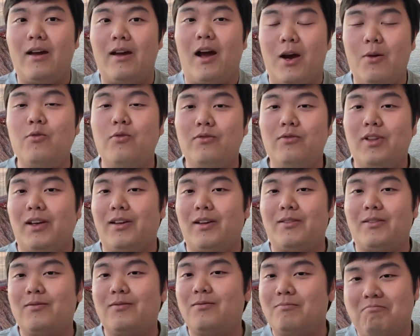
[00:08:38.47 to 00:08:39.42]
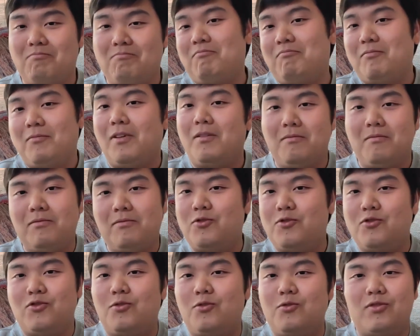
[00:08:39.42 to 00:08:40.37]
I would like
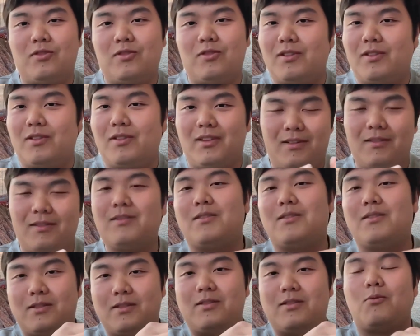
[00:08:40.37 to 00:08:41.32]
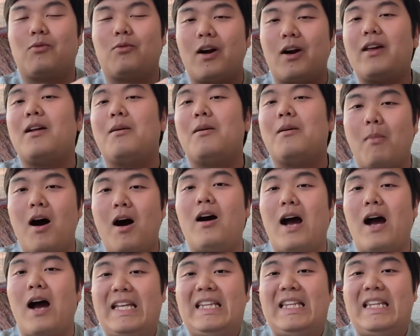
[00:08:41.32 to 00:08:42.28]
just use the right
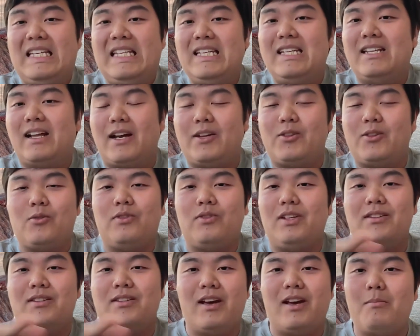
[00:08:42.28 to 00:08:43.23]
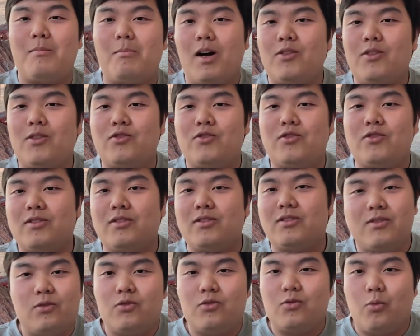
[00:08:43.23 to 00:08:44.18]
amount I need. I don't need that much because
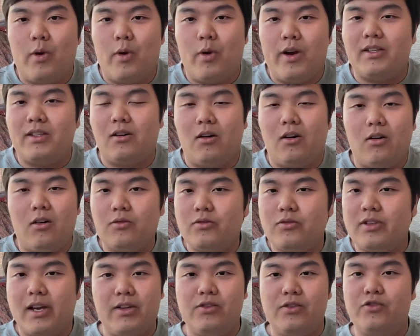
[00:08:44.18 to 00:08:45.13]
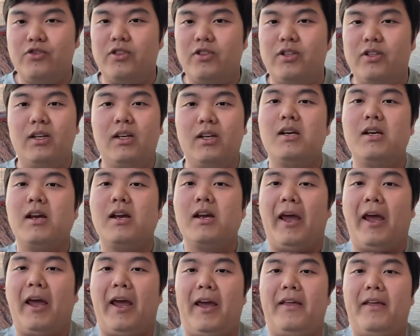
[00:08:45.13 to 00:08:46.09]
it's just wasting all those energy,
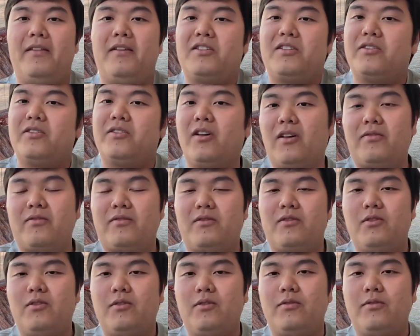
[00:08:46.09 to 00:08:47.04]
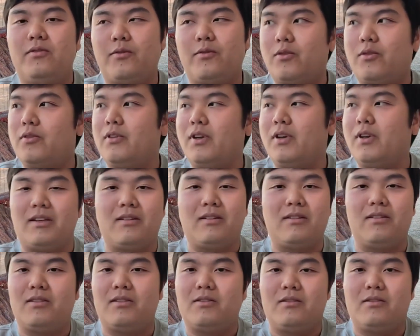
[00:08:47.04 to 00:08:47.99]
and it's not good for like
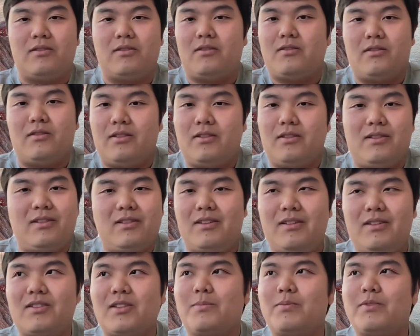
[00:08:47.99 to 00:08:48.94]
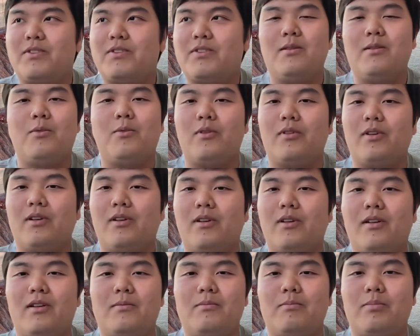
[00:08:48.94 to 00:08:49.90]
it's in a sustainable
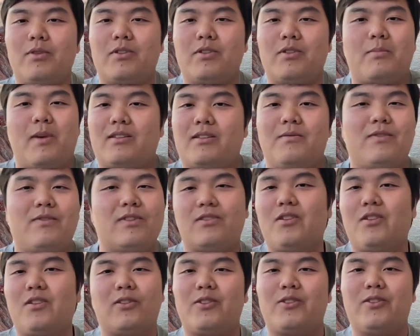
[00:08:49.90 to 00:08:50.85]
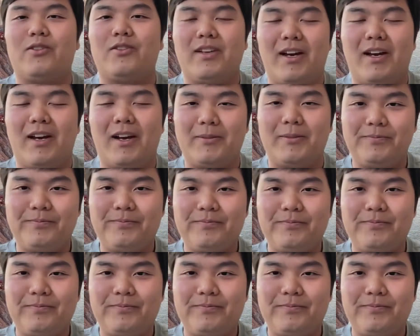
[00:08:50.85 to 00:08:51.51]
perspective. It's not good. Yeah.